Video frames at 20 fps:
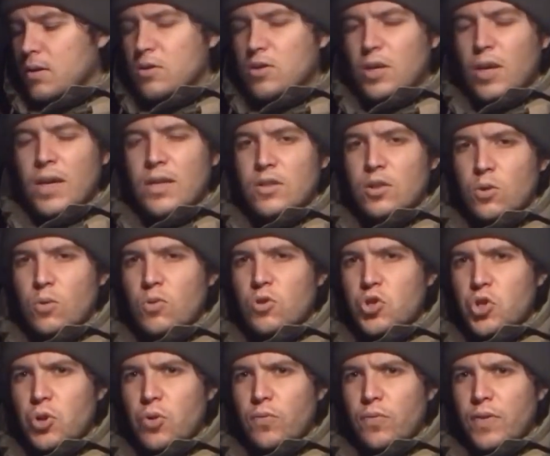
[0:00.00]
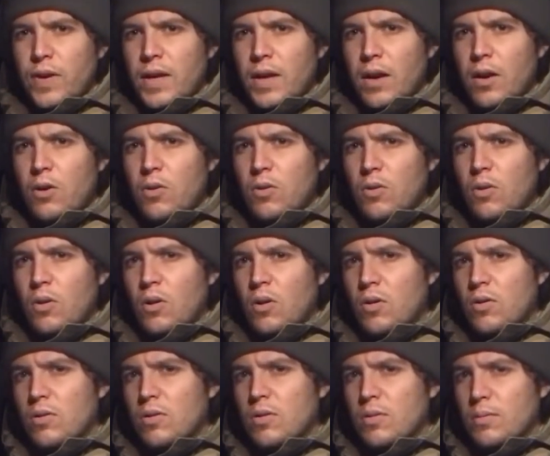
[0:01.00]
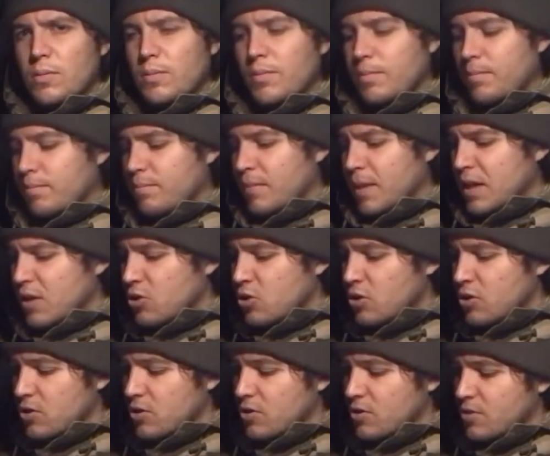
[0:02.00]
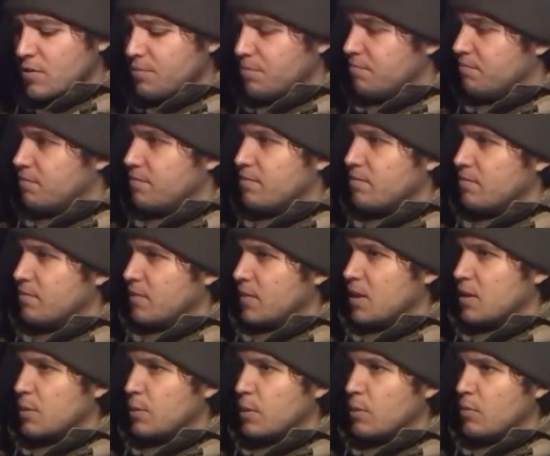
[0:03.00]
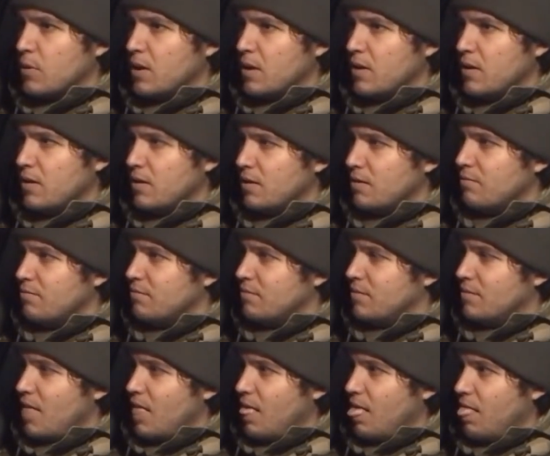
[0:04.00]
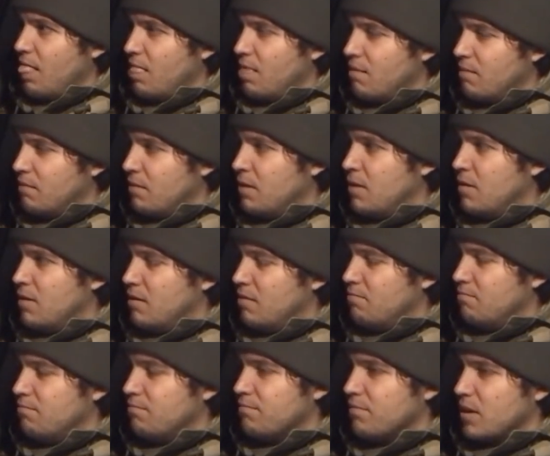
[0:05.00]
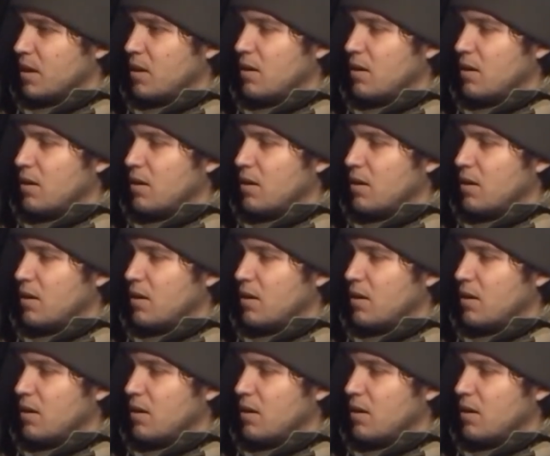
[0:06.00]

So yeah, it's a short video on mantras. That's a bit weird. Um,